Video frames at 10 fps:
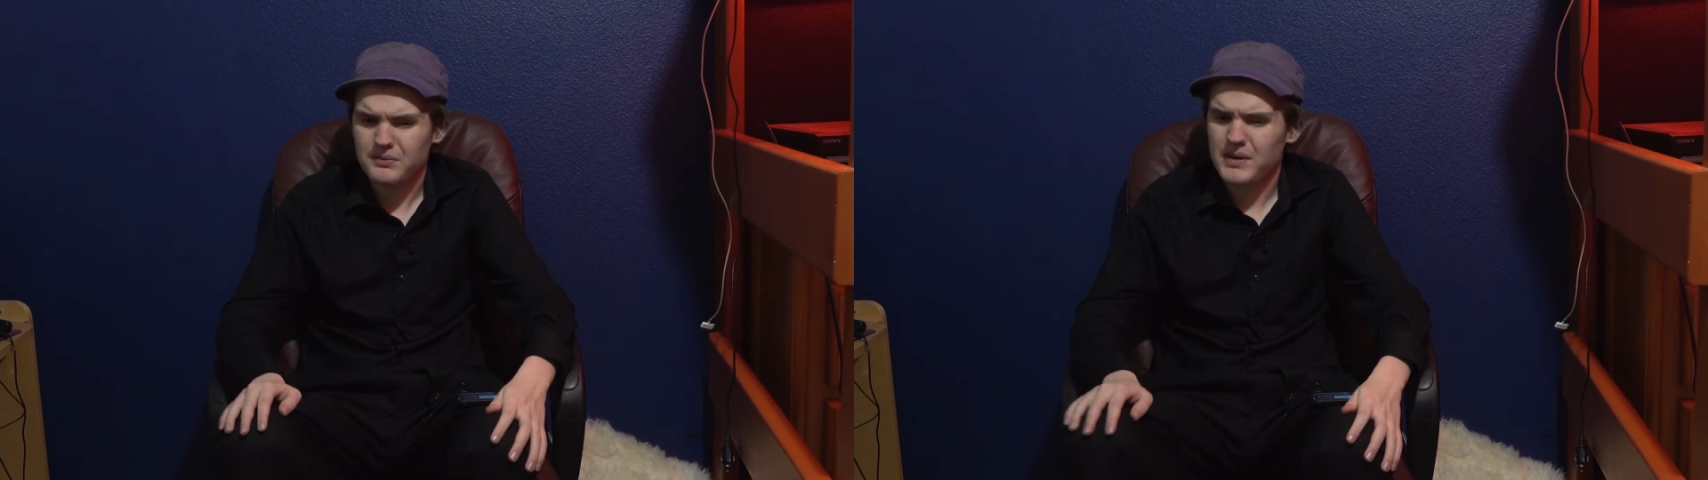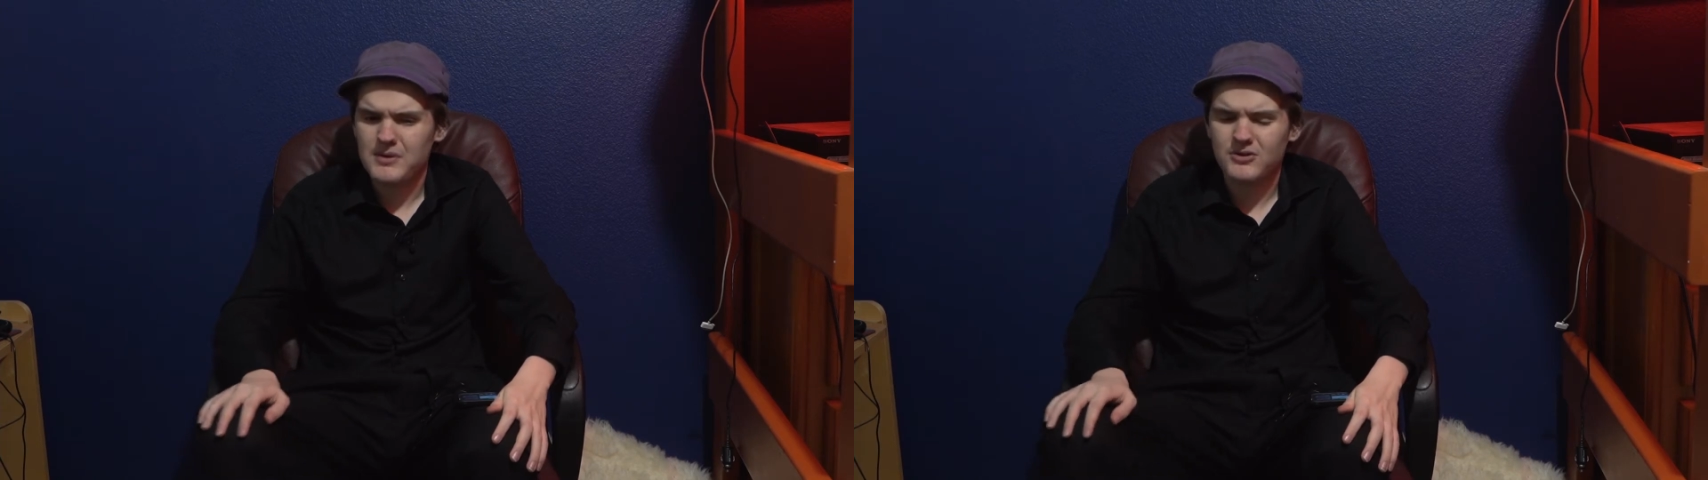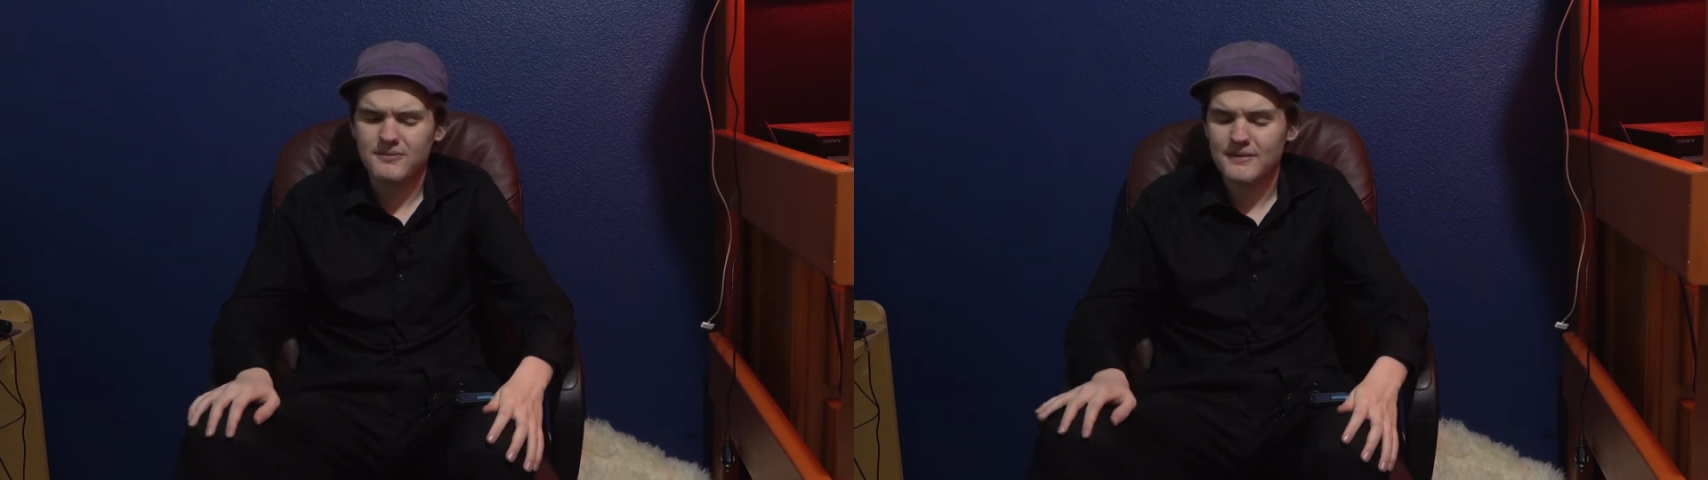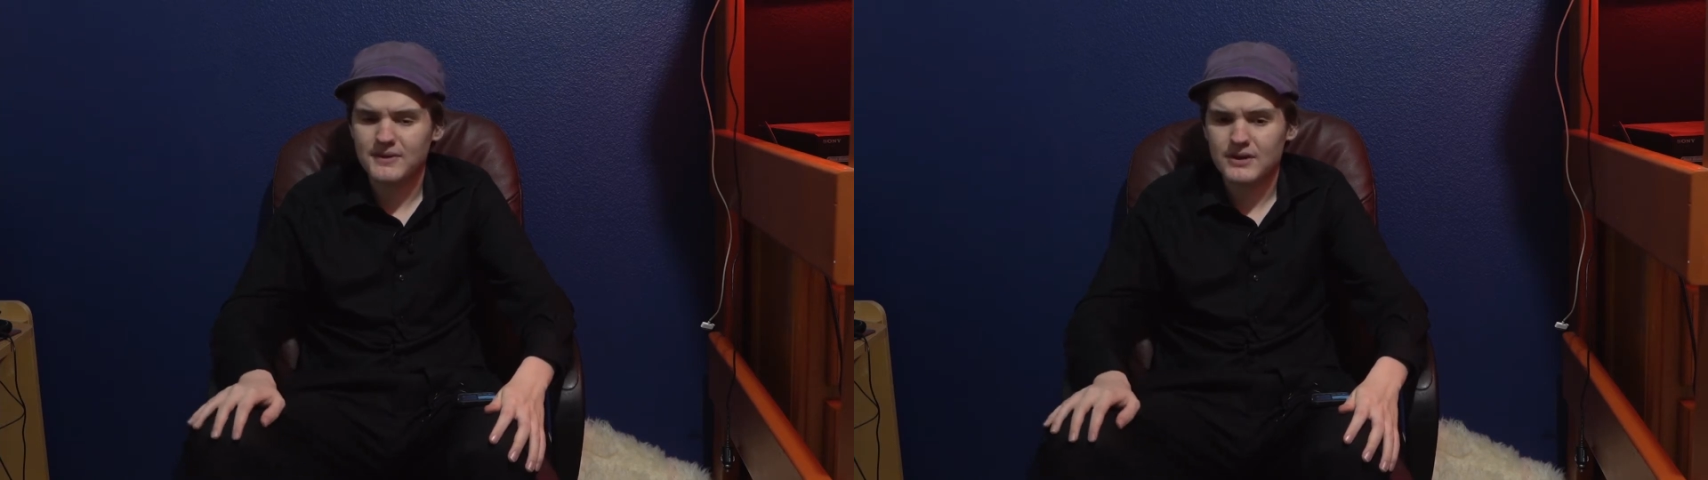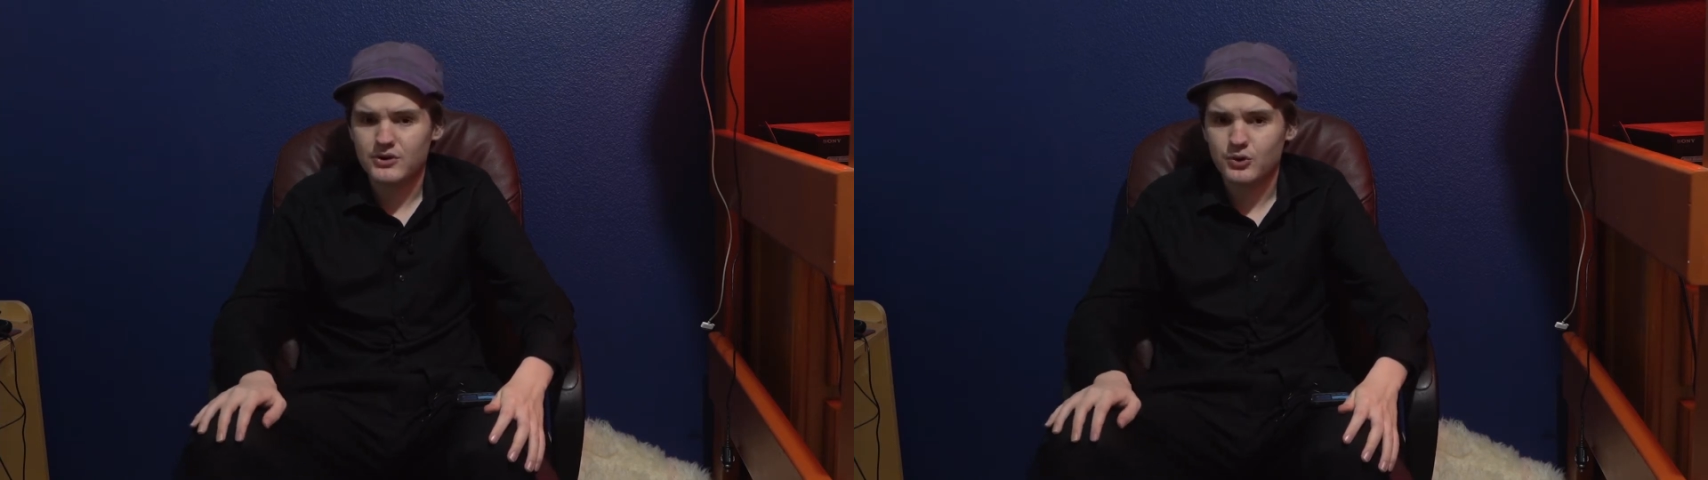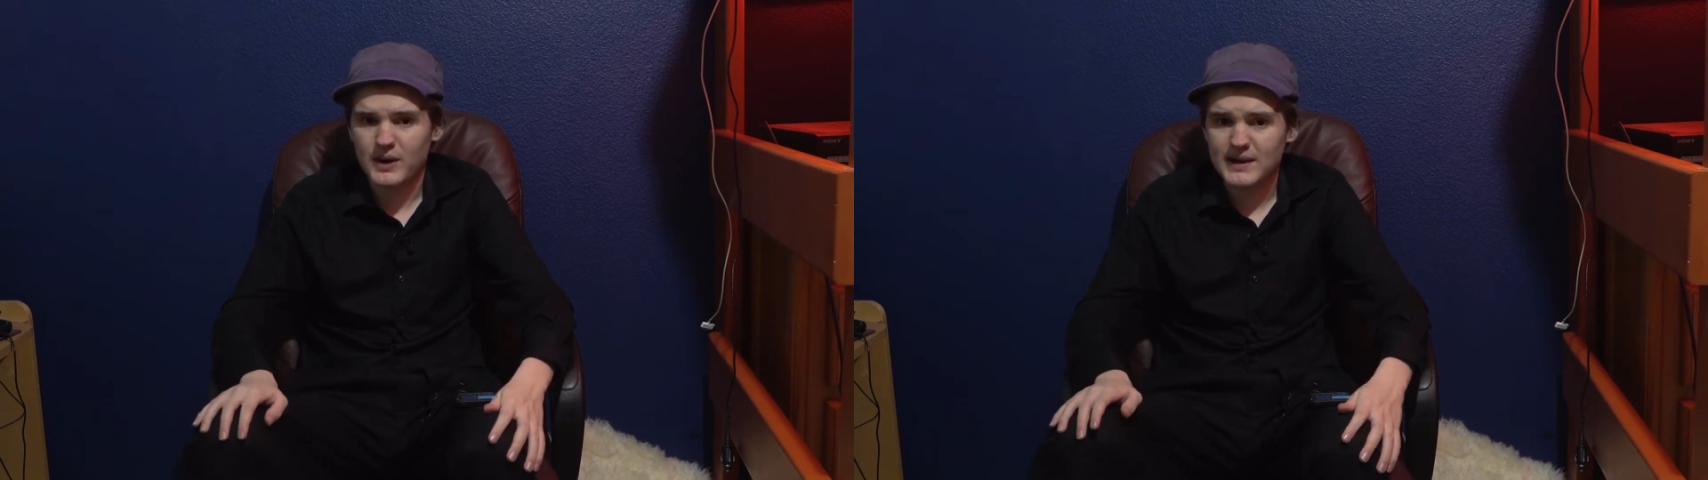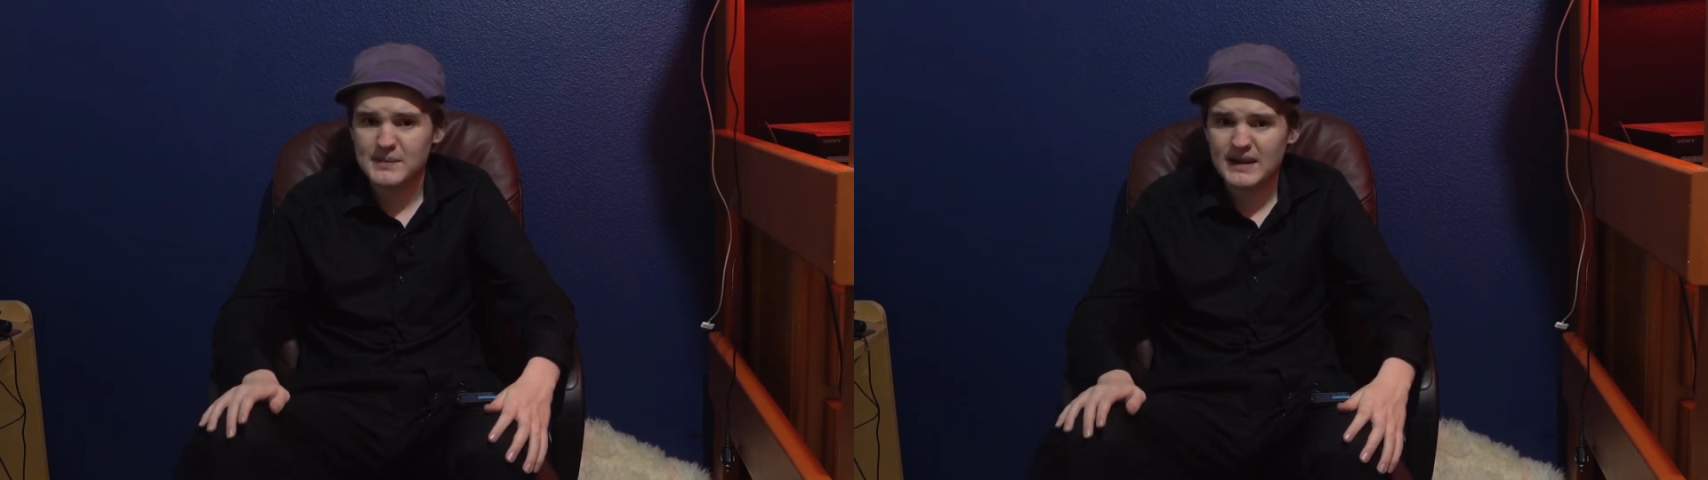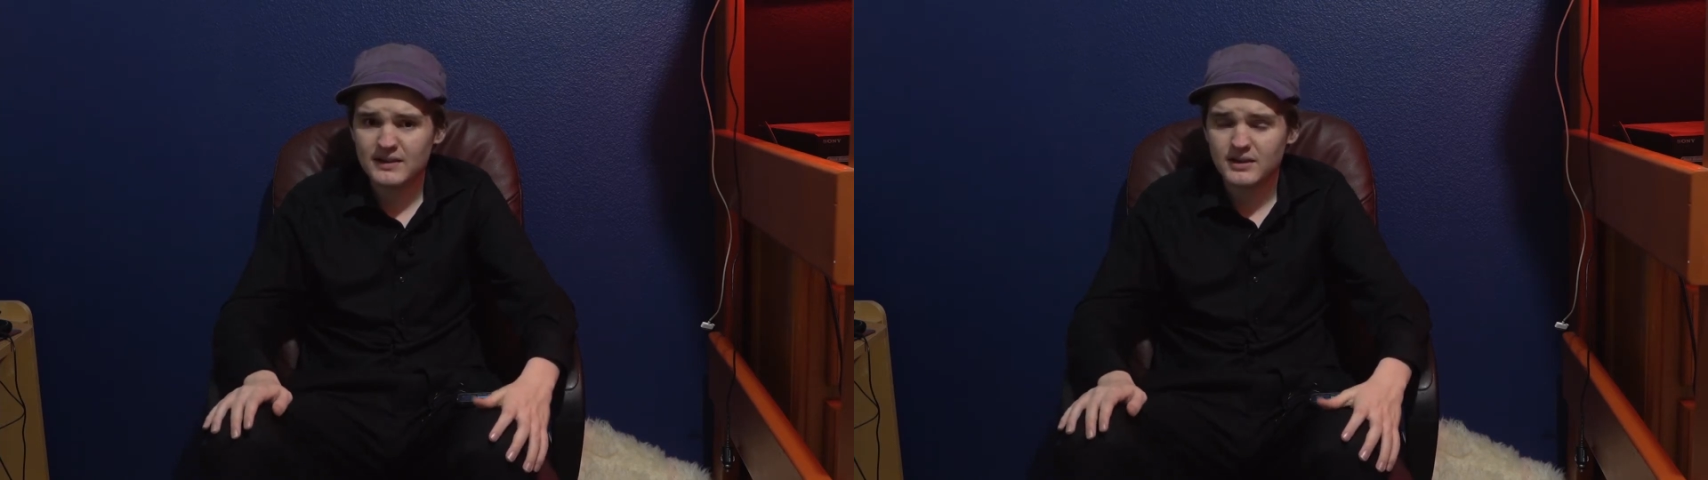maybe 15 or 20
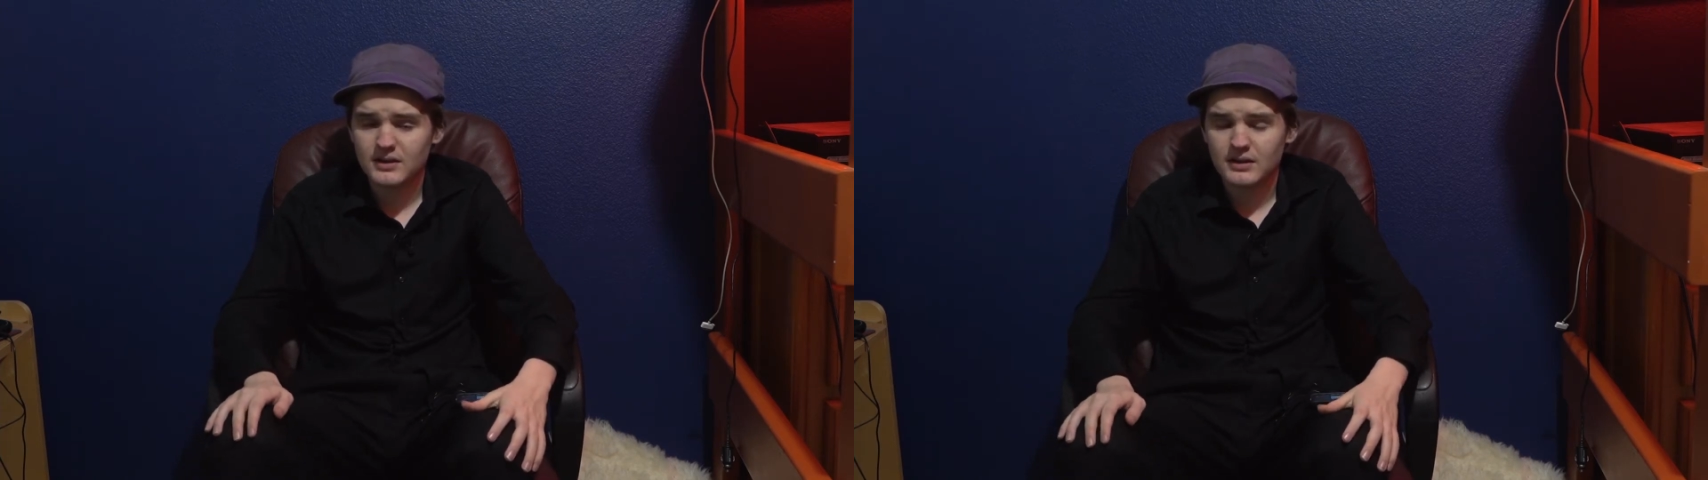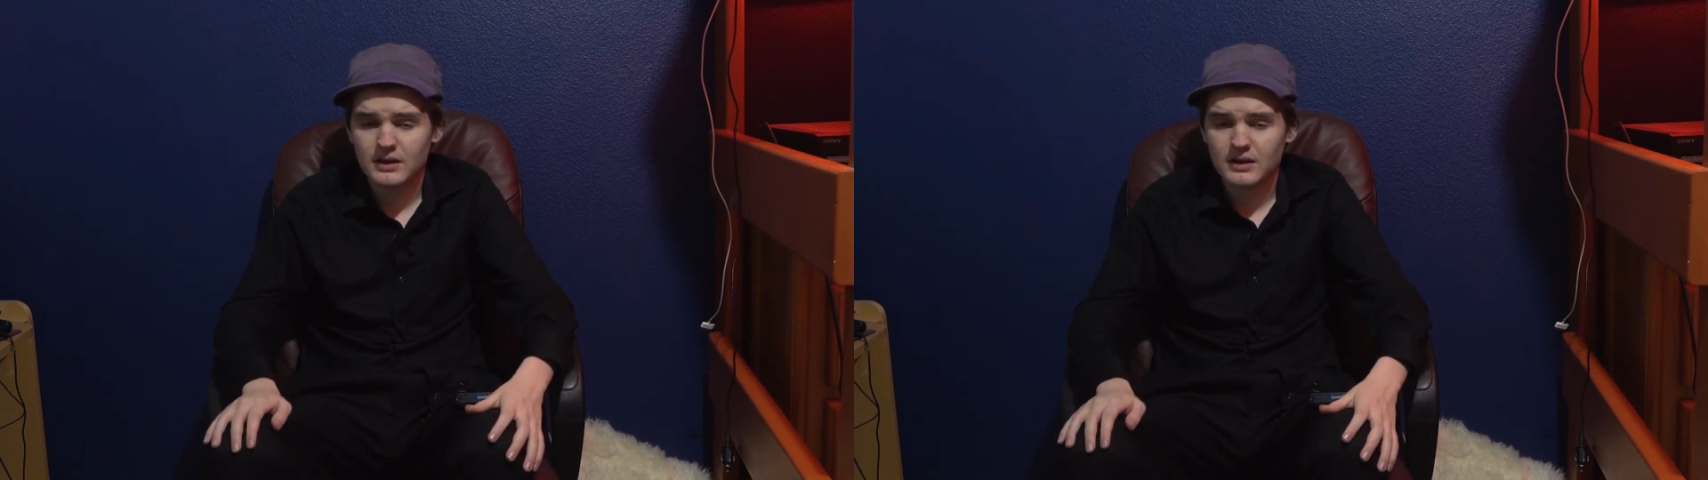minutes.